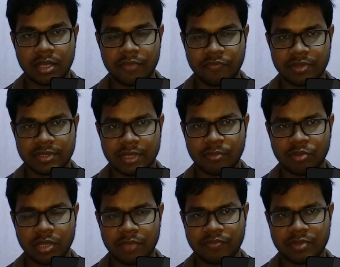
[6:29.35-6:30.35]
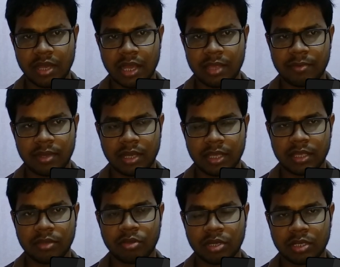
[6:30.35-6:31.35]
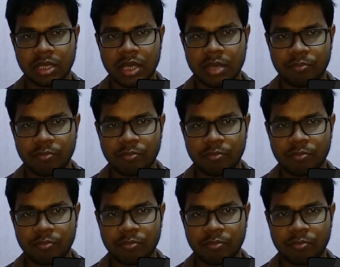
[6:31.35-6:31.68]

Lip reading: If I got